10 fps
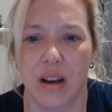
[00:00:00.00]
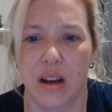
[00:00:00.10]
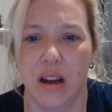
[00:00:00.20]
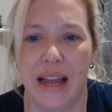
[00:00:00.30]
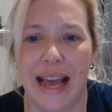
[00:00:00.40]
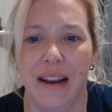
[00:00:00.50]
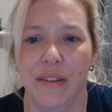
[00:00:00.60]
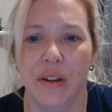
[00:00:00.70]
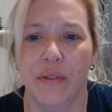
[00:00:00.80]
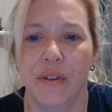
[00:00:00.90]
a hell of a
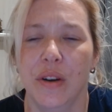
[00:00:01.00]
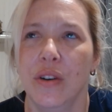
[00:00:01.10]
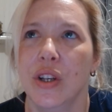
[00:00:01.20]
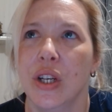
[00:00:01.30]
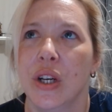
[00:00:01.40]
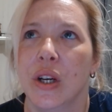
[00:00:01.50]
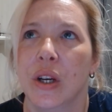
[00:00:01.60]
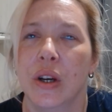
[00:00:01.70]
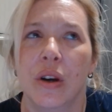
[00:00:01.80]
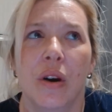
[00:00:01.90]
lot of food.
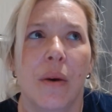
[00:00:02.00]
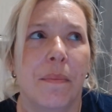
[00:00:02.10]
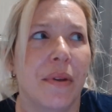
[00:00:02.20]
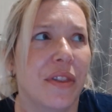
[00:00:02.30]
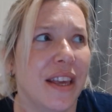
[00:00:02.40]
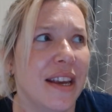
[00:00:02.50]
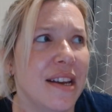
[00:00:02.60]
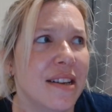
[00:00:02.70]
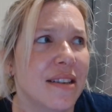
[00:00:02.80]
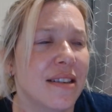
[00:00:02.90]
But
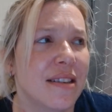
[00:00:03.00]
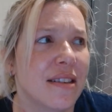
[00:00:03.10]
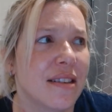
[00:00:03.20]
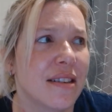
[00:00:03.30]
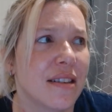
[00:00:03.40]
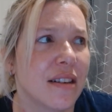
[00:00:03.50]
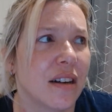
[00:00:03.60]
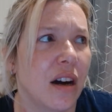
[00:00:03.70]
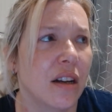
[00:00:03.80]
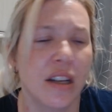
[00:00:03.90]
these,
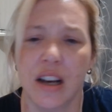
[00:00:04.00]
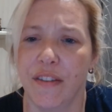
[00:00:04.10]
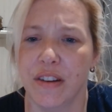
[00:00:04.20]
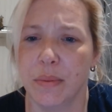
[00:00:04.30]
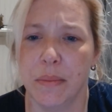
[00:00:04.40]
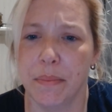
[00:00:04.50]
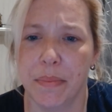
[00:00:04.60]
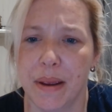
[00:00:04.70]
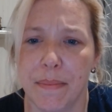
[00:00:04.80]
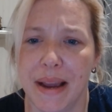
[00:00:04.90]
I don't know if it's been
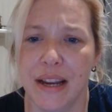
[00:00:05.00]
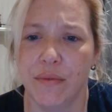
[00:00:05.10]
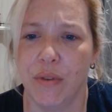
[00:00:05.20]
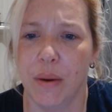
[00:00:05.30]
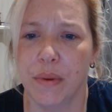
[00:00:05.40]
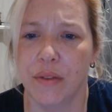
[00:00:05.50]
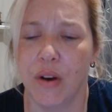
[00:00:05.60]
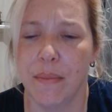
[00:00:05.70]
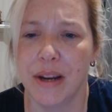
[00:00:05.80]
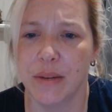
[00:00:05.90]
being made right with the
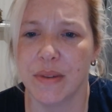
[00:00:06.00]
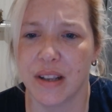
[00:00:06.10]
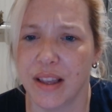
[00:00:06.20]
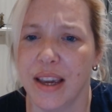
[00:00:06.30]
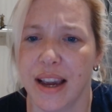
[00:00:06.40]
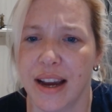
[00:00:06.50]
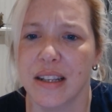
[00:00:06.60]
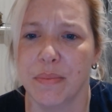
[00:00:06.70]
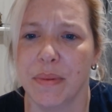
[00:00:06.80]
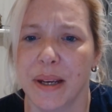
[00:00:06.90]
right measurements. I think it
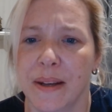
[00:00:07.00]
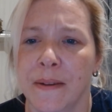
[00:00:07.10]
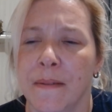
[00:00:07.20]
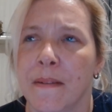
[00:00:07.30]
has been.